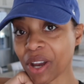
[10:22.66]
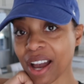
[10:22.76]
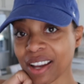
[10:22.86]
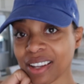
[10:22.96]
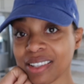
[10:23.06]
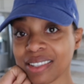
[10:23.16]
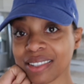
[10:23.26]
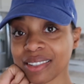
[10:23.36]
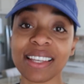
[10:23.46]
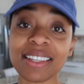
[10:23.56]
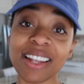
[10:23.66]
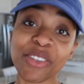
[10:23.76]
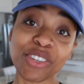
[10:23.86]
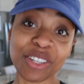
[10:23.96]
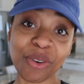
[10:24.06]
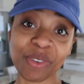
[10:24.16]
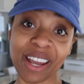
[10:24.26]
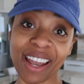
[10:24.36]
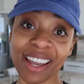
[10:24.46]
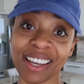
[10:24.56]
you guys. It's another snow
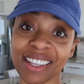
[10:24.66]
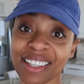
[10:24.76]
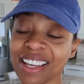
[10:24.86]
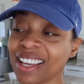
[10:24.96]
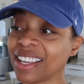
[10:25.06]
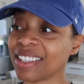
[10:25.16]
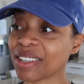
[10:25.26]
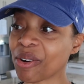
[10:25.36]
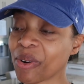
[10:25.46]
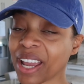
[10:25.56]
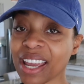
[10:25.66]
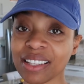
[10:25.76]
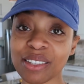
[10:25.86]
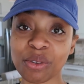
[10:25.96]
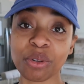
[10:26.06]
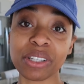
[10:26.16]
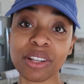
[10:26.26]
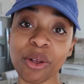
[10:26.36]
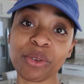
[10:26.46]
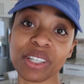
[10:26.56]
day. So Ann's school is
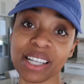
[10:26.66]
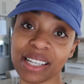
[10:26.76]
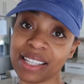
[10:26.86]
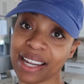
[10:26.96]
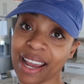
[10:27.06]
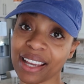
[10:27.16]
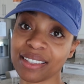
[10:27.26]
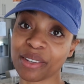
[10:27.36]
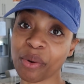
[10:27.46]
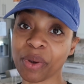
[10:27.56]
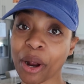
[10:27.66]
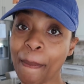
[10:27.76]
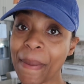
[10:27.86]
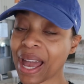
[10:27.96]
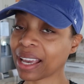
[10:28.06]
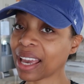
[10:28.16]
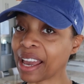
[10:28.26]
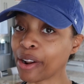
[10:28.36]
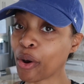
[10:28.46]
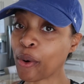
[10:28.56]
closed again today, so we are back
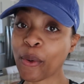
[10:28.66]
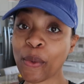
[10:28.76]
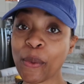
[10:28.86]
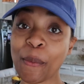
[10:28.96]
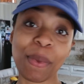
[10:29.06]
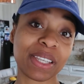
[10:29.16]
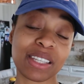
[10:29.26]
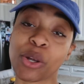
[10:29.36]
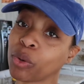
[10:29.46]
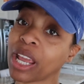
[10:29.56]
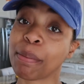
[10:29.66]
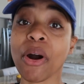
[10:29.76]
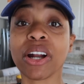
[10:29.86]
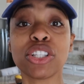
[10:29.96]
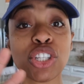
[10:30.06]
at home, snow day part